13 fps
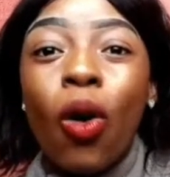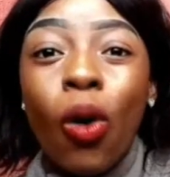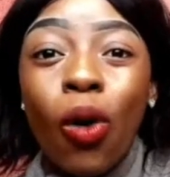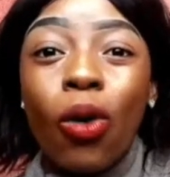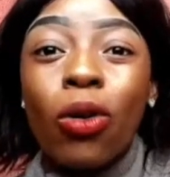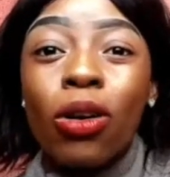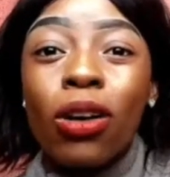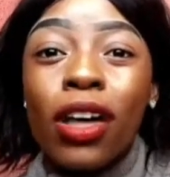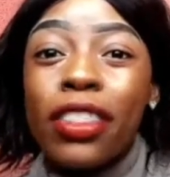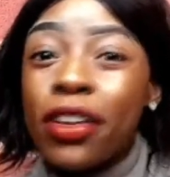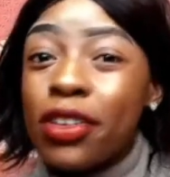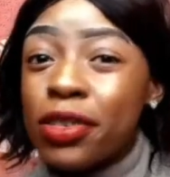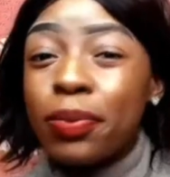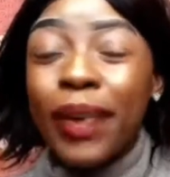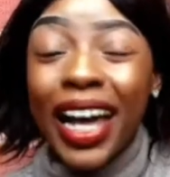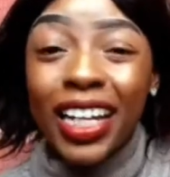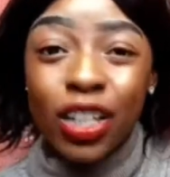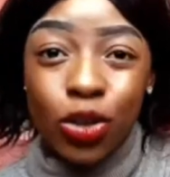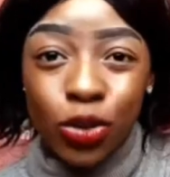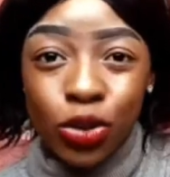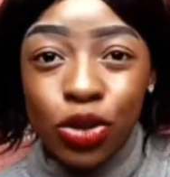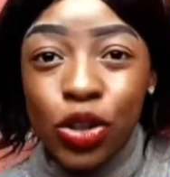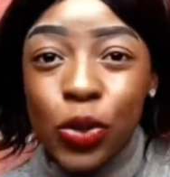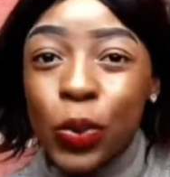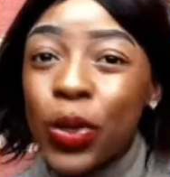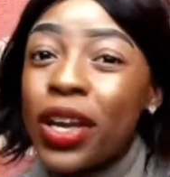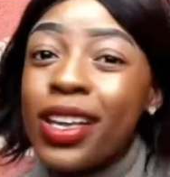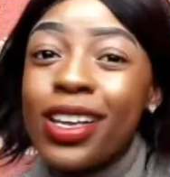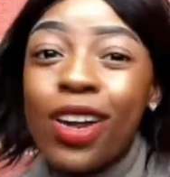or there is blood in your stool,